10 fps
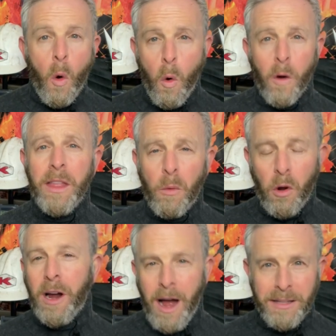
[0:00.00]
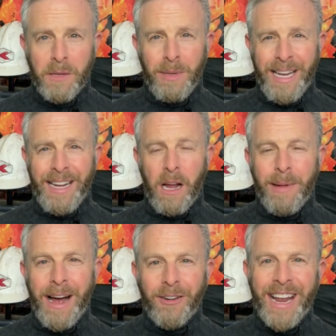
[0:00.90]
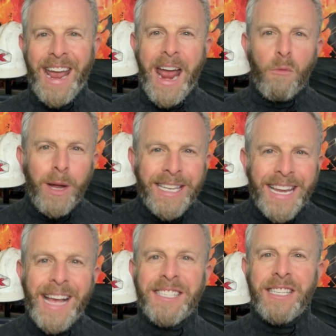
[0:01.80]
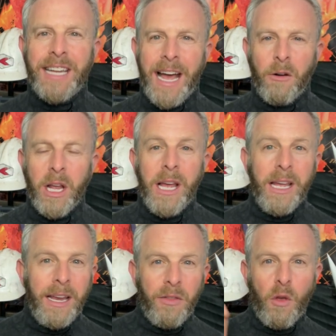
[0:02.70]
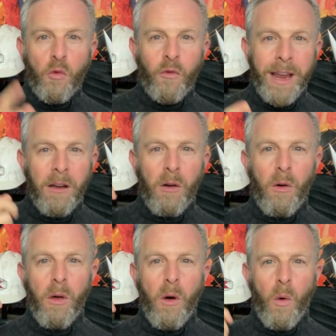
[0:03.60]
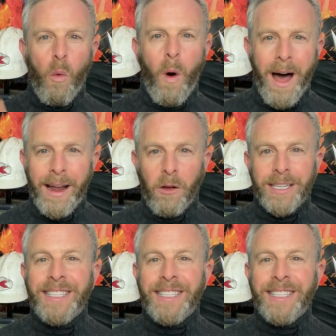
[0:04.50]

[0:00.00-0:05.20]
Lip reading: or that we're contemplating about, and we test it out in the real wild.